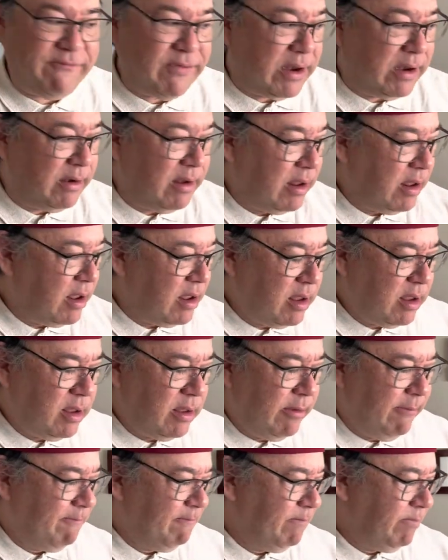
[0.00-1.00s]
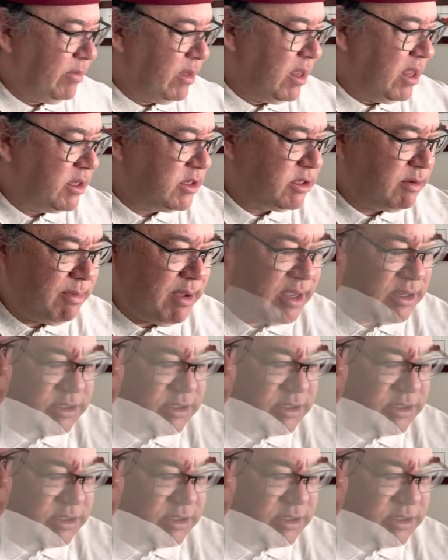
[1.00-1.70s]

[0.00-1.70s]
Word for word: And it's a mess.